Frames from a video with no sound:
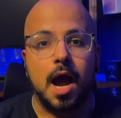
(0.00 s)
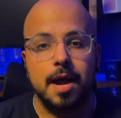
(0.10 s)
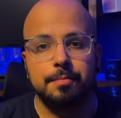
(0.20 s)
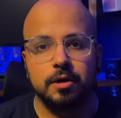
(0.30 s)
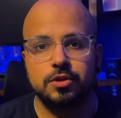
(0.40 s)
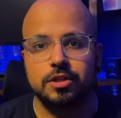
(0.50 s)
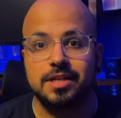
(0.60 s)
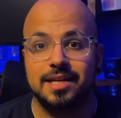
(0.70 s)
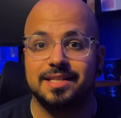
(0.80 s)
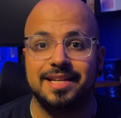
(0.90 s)
I purchased
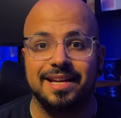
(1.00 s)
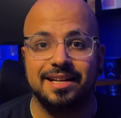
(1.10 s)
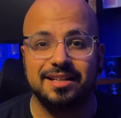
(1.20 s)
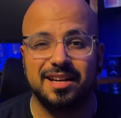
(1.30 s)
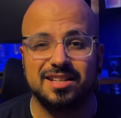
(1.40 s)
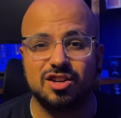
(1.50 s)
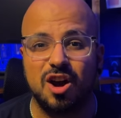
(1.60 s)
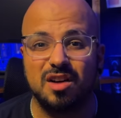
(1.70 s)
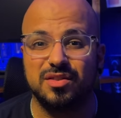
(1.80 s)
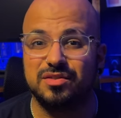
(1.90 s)
a standing desk
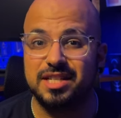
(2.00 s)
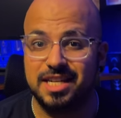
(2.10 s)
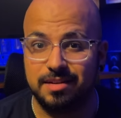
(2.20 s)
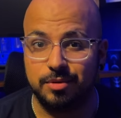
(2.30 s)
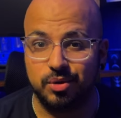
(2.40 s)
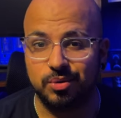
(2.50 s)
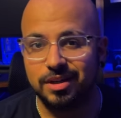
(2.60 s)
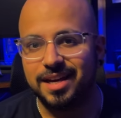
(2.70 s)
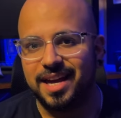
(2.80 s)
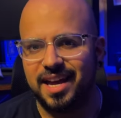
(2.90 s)
off of Temu.
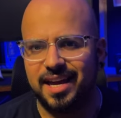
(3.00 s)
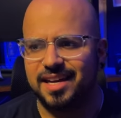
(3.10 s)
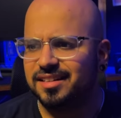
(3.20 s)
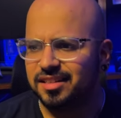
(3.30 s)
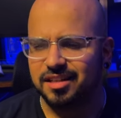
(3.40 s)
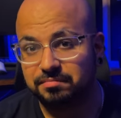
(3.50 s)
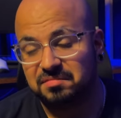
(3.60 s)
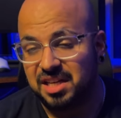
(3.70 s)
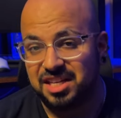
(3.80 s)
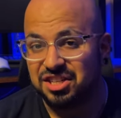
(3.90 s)
And
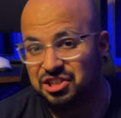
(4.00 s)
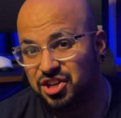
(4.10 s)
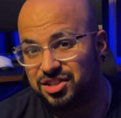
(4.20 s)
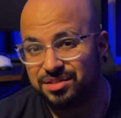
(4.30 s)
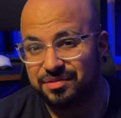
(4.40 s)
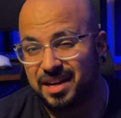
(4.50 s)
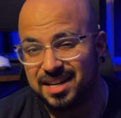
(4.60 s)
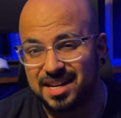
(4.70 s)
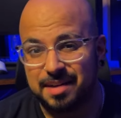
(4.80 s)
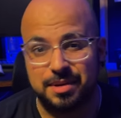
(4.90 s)
is it
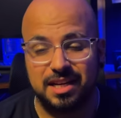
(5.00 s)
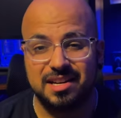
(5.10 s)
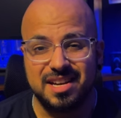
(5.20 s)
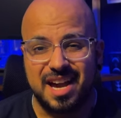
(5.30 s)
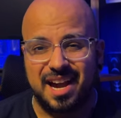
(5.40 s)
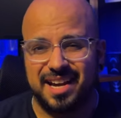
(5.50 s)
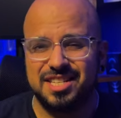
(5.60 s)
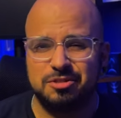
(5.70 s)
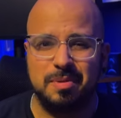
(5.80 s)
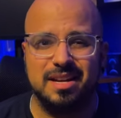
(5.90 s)
justified? I mean, I
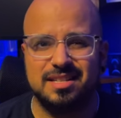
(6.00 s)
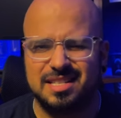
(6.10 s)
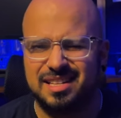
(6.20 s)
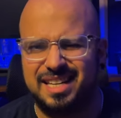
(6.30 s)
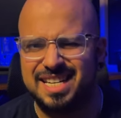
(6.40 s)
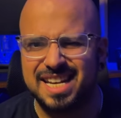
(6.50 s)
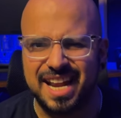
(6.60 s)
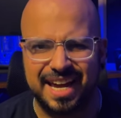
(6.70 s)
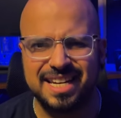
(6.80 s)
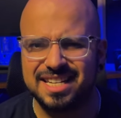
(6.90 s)
spent like
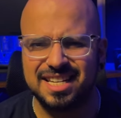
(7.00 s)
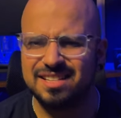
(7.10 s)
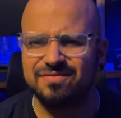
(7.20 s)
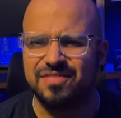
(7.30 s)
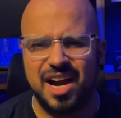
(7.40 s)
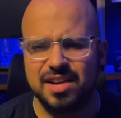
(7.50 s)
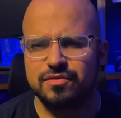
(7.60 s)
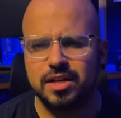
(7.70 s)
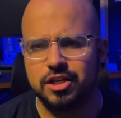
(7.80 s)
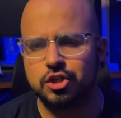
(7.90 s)

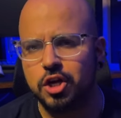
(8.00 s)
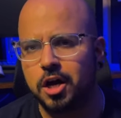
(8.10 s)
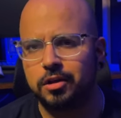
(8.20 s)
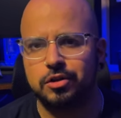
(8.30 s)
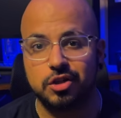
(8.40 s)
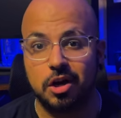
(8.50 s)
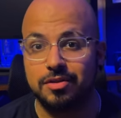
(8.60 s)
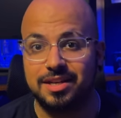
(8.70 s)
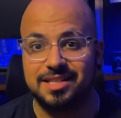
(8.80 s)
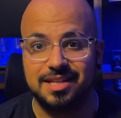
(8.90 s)
95 ish dollars
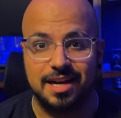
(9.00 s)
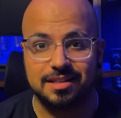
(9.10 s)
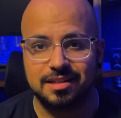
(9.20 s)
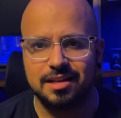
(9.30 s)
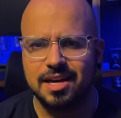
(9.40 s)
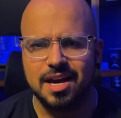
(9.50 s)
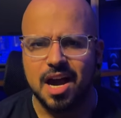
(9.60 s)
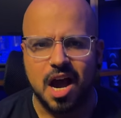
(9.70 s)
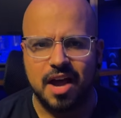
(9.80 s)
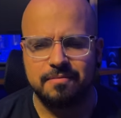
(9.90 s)
on this desk.
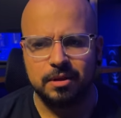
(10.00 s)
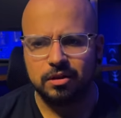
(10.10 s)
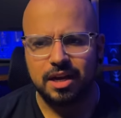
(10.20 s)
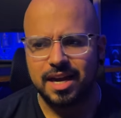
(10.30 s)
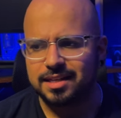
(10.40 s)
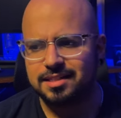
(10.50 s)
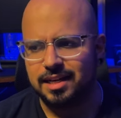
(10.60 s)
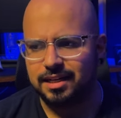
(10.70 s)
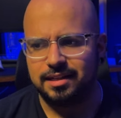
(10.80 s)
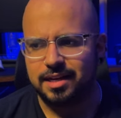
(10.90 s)
I've been looking at
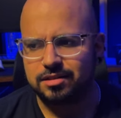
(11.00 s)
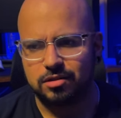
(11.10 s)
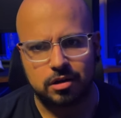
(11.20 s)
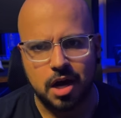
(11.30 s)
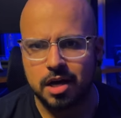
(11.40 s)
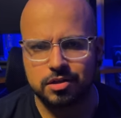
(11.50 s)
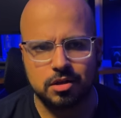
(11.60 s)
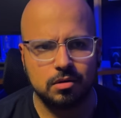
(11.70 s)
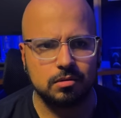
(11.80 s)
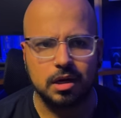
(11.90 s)
standing desks on
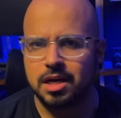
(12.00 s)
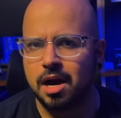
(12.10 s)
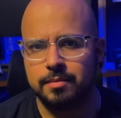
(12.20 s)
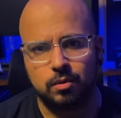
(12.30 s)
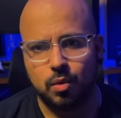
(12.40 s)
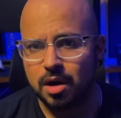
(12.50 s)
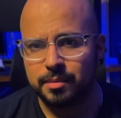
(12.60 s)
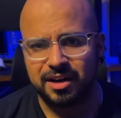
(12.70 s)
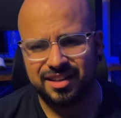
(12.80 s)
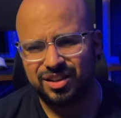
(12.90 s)
Costco.com and
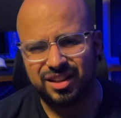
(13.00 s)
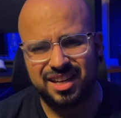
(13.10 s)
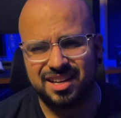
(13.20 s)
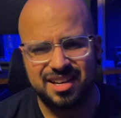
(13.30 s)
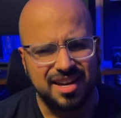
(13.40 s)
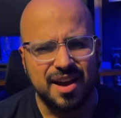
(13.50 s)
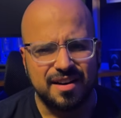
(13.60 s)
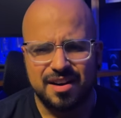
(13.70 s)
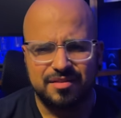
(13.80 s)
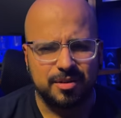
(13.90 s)
Walmart, and they're like
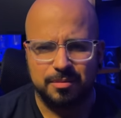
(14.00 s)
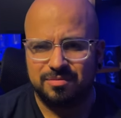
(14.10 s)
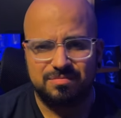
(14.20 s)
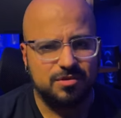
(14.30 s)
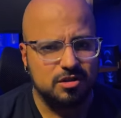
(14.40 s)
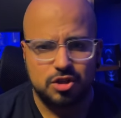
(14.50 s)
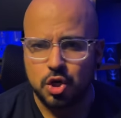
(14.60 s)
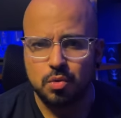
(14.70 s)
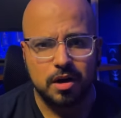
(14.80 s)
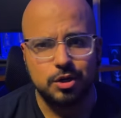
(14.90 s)
from
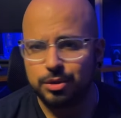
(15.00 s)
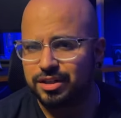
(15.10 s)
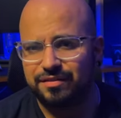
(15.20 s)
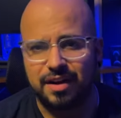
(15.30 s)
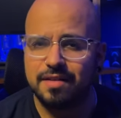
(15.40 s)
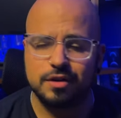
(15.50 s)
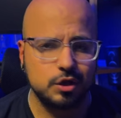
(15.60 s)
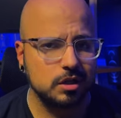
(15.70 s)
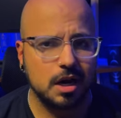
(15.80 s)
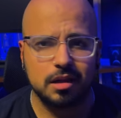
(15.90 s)
200 to
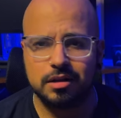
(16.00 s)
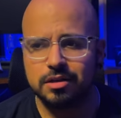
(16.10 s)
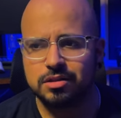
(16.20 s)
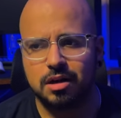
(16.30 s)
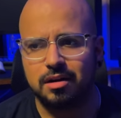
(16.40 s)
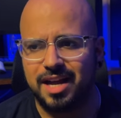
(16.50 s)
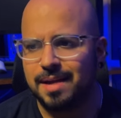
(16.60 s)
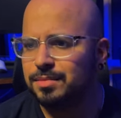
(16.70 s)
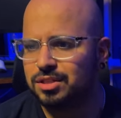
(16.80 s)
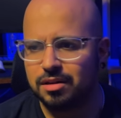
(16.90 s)
$500. On
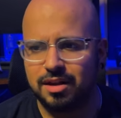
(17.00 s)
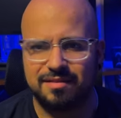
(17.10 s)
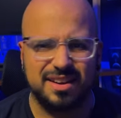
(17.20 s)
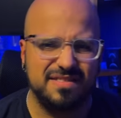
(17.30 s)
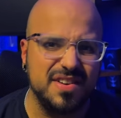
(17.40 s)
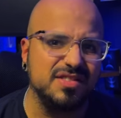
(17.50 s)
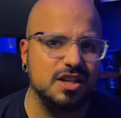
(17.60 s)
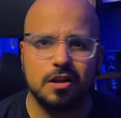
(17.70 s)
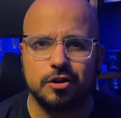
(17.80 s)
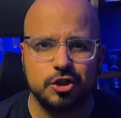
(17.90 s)
Amazon, they have like
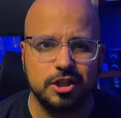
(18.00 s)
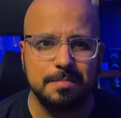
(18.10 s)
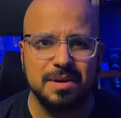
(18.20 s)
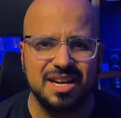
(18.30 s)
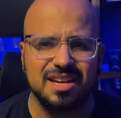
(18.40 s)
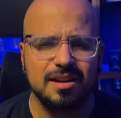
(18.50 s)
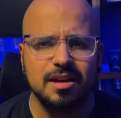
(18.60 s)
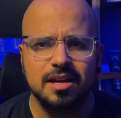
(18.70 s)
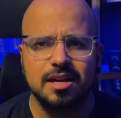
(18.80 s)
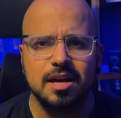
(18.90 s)
$50 shipping.
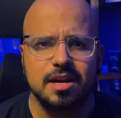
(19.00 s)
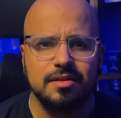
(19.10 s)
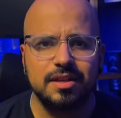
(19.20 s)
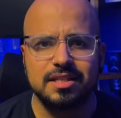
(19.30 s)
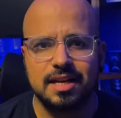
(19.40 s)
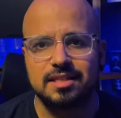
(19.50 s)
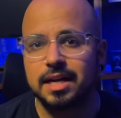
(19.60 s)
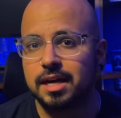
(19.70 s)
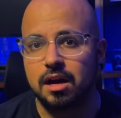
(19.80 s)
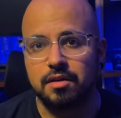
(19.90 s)
This desk
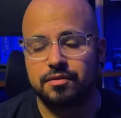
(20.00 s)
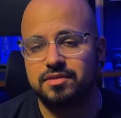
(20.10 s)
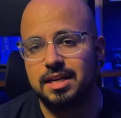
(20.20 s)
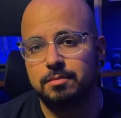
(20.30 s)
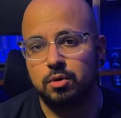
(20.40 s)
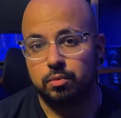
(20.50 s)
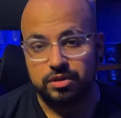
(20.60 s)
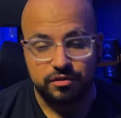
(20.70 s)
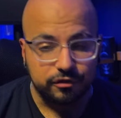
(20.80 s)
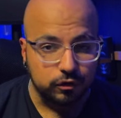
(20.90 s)
I got off of Temu
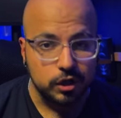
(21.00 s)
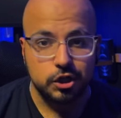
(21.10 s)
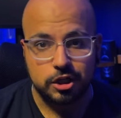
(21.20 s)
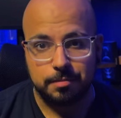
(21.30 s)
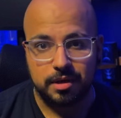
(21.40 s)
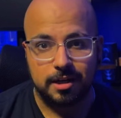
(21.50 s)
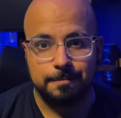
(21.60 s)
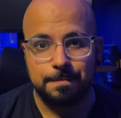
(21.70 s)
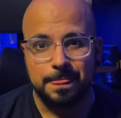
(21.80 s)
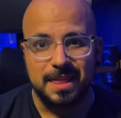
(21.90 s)
was free
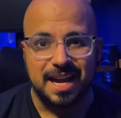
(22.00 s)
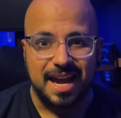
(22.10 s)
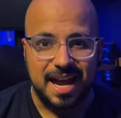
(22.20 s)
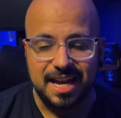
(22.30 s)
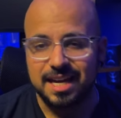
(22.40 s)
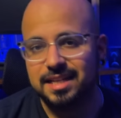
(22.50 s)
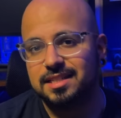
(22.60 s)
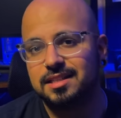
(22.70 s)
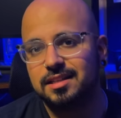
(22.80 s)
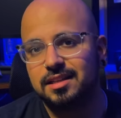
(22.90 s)
shipping and